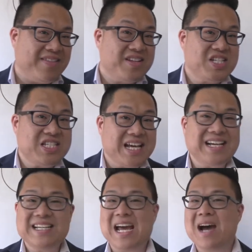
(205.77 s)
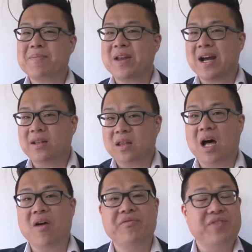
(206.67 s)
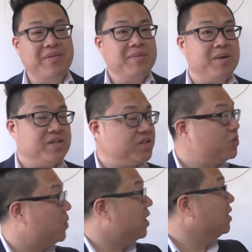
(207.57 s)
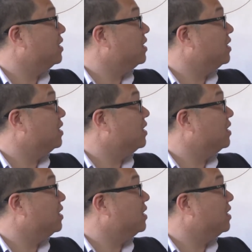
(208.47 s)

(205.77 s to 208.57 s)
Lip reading: the second app that I love very much as well